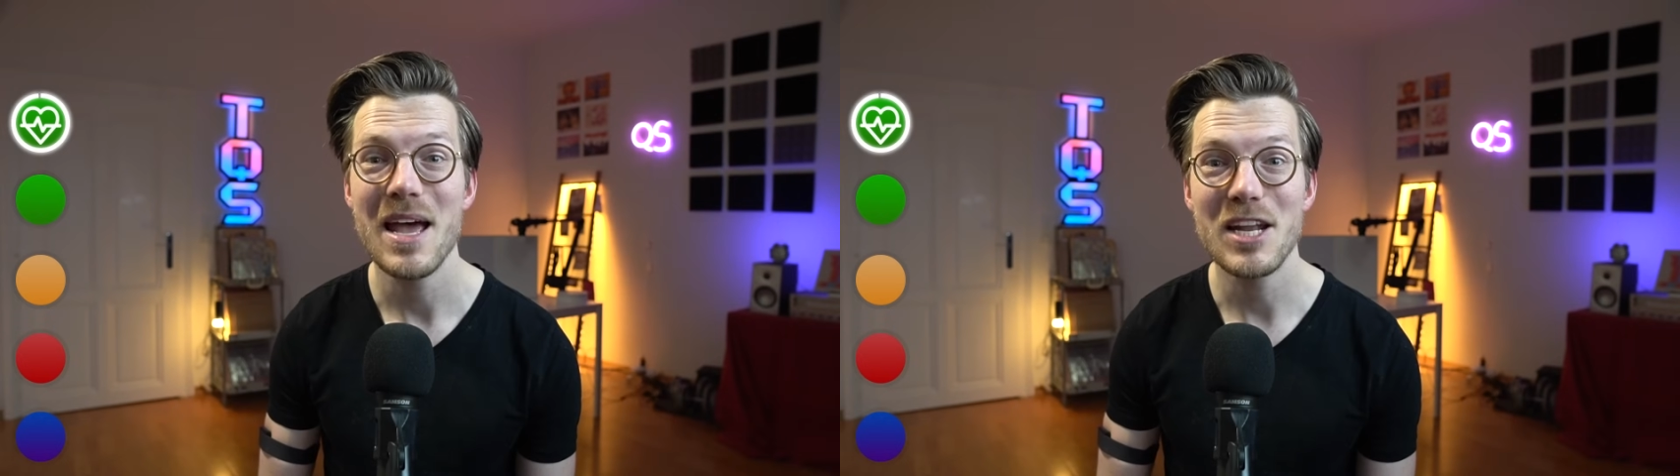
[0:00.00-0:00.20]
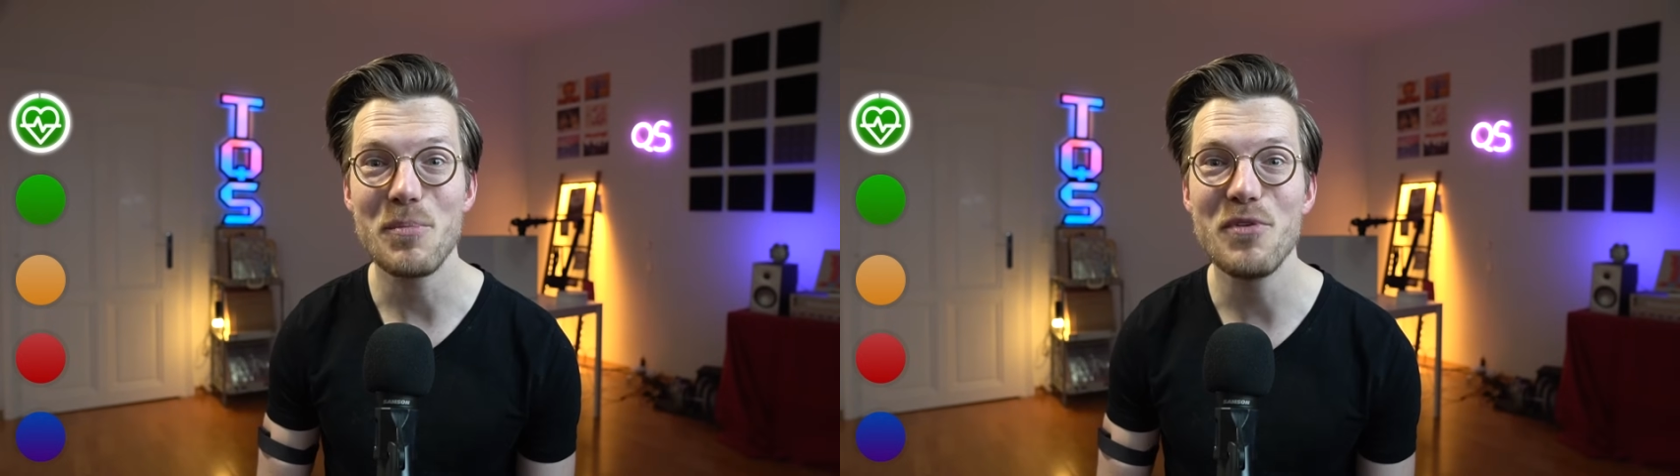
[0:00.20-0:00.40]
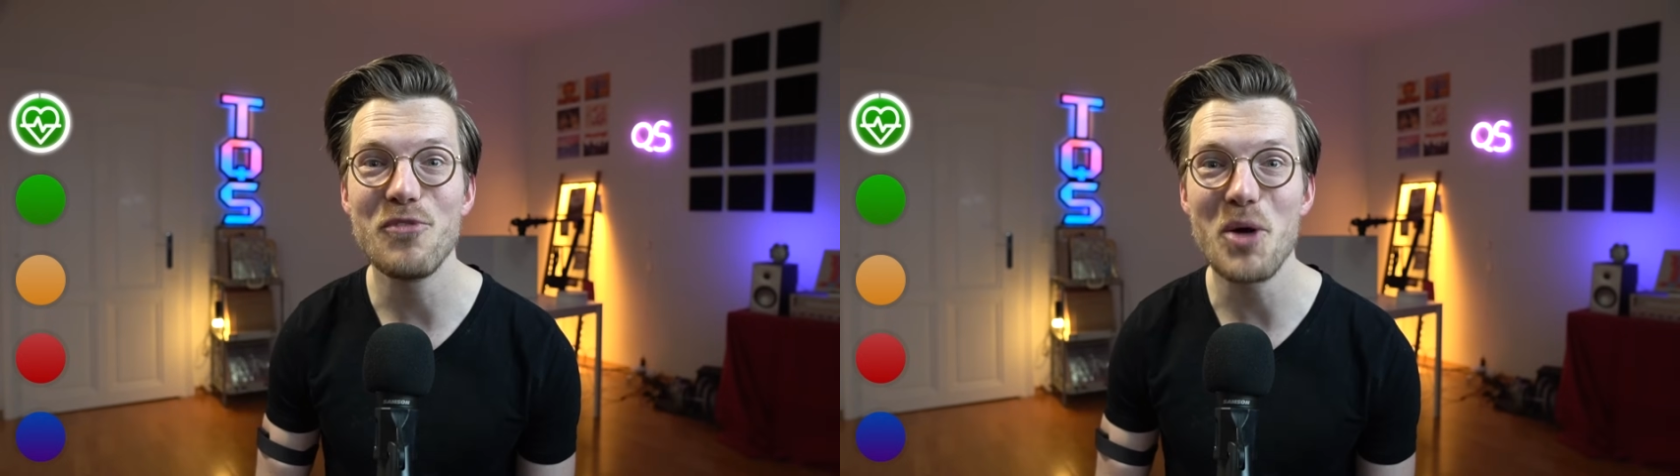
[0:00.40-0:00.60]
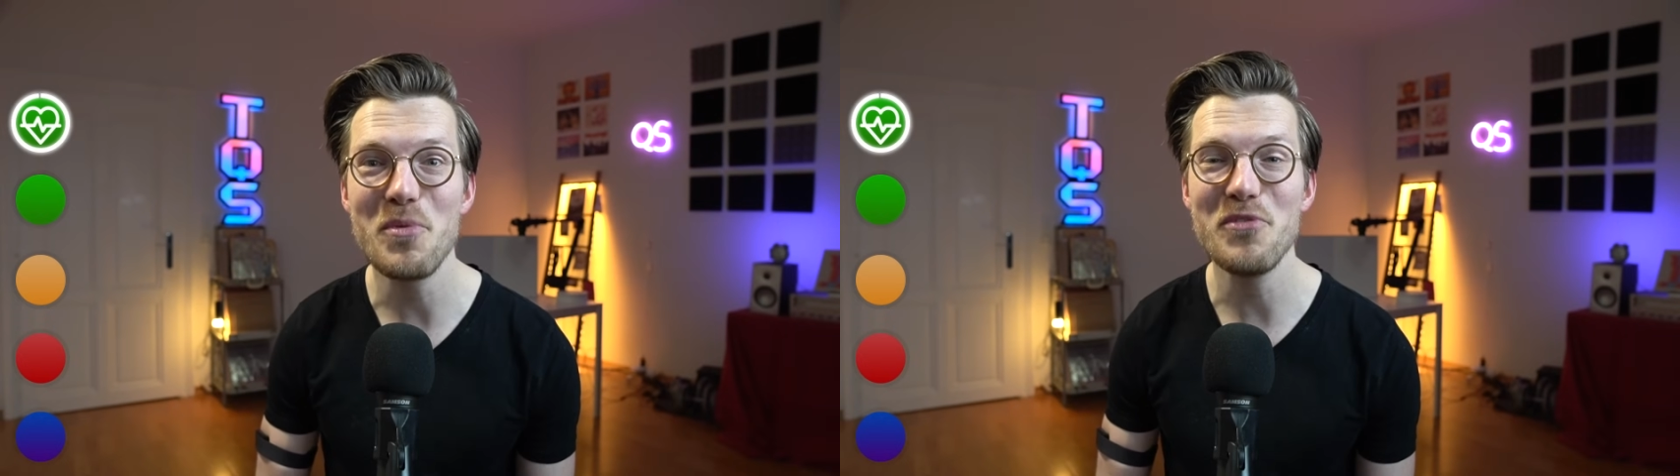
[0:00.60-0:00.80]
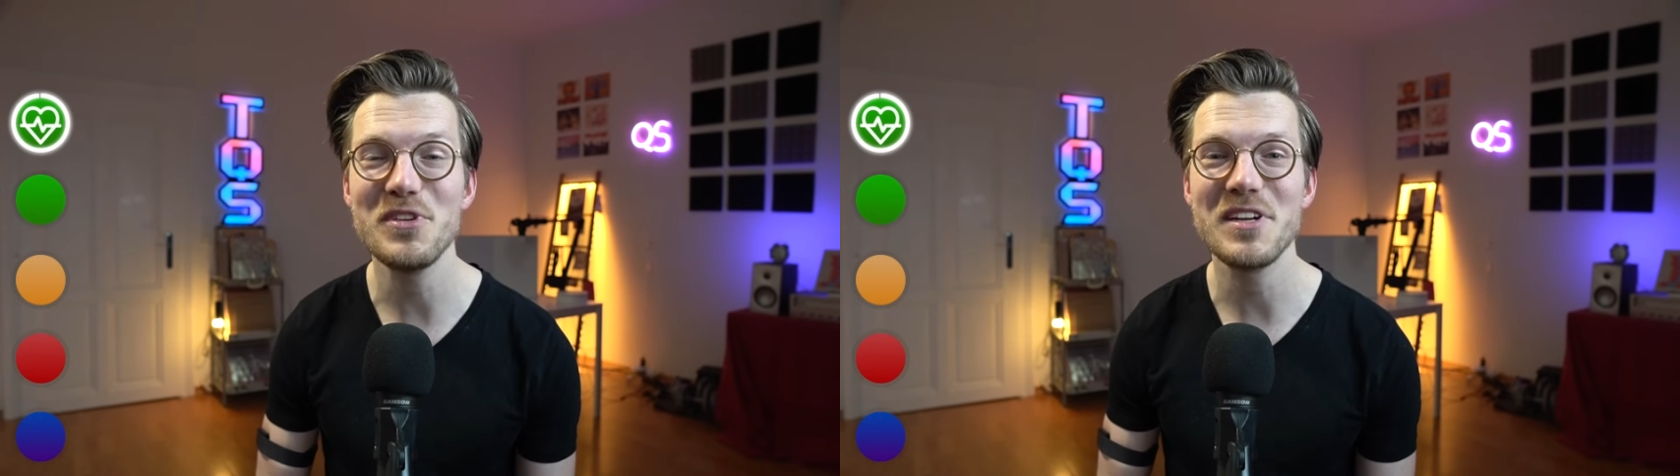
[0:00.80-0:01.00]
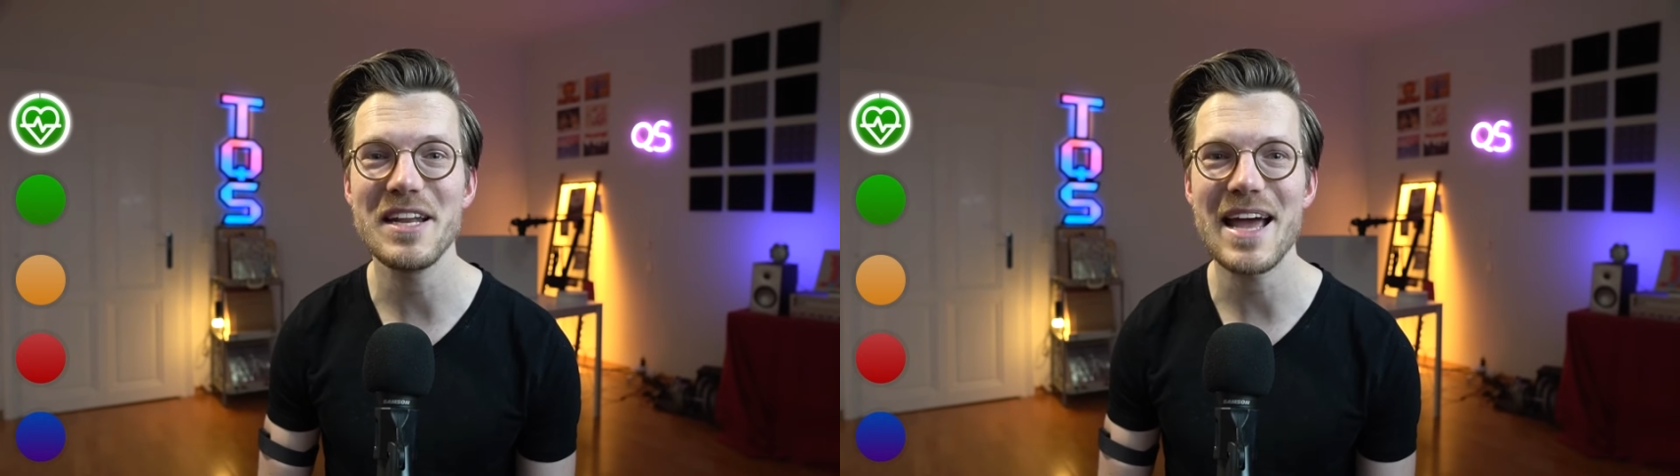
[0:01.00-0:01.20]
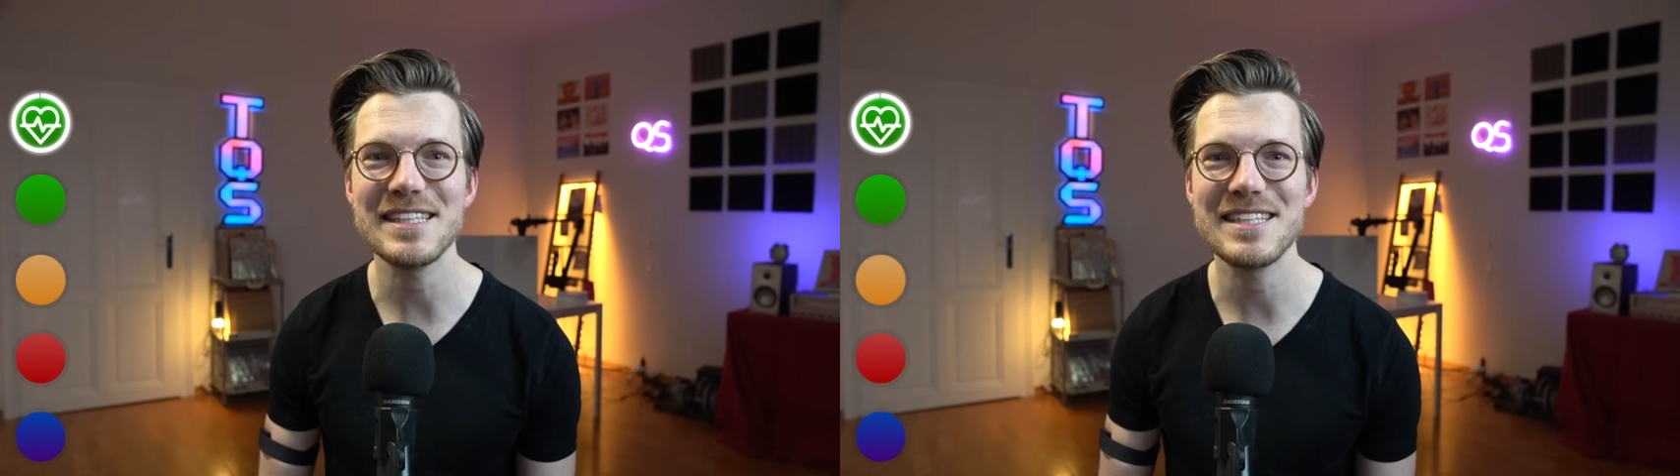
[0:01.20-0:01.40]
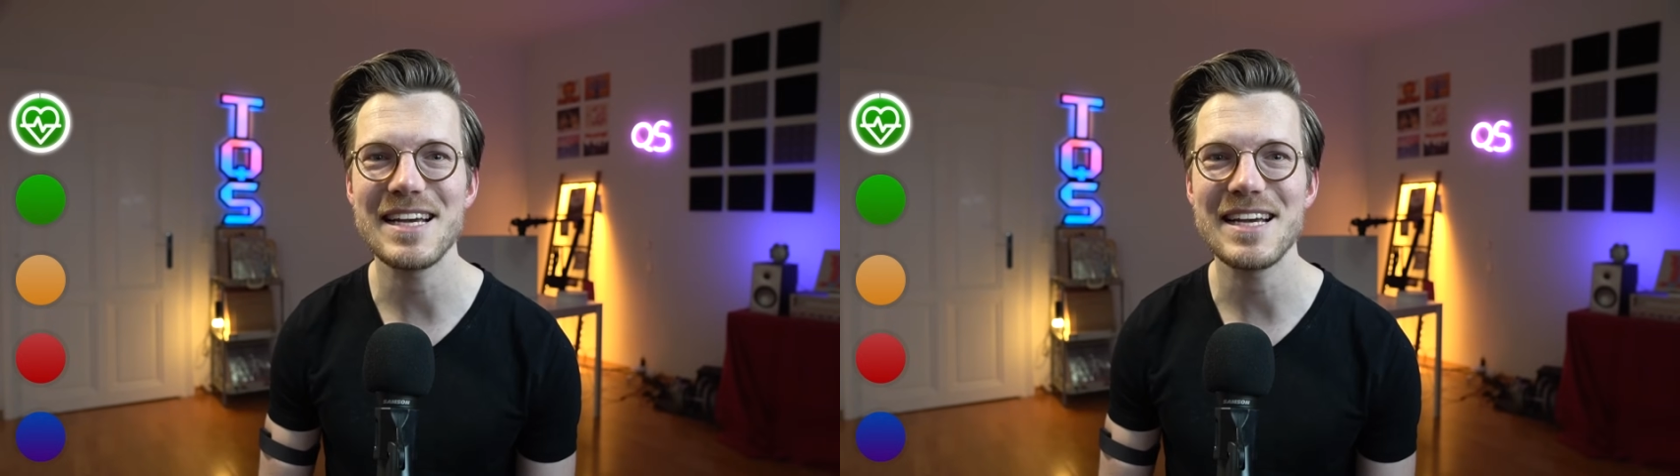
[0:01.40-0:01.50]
Now, before moving to the next